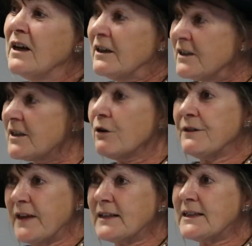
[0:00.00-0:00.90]
And so
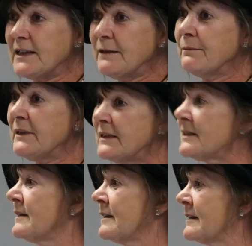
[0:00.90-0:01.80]
at their team
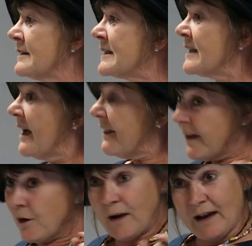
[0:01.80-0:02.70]
meetings,
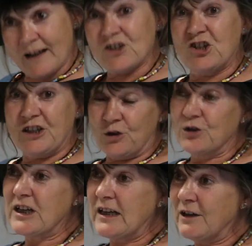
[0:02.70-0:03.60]
they were actually
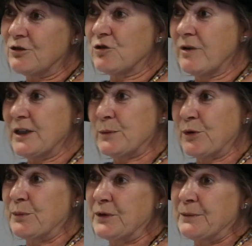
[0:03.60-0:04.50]
not allowed to raise
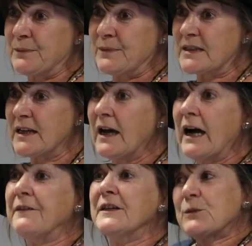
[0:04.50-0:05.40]
problems.
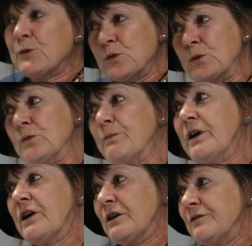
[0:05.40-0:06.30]
And this was all
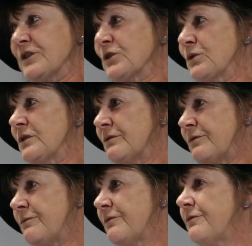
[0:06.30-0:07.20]
part of the sort of
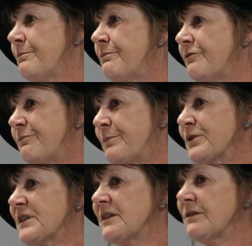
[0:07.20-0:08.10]

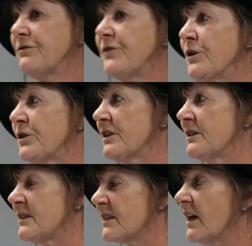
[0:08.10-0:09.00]
positive
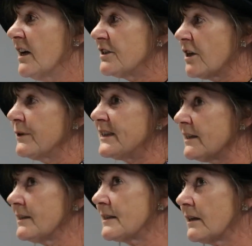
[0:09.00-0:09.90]
focus. So it
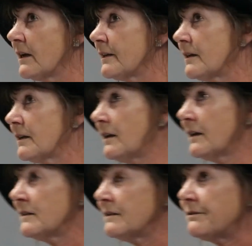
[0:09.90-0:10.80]
is like a
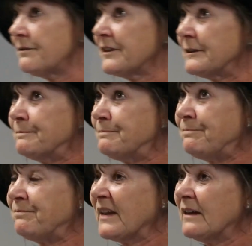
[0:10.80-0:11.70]
kind of,
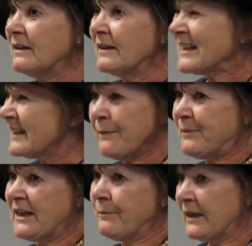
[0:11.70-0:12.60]
it's like an
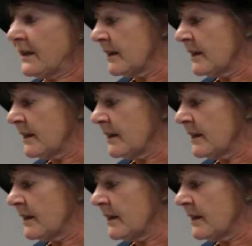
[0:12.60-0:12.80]
epidemic.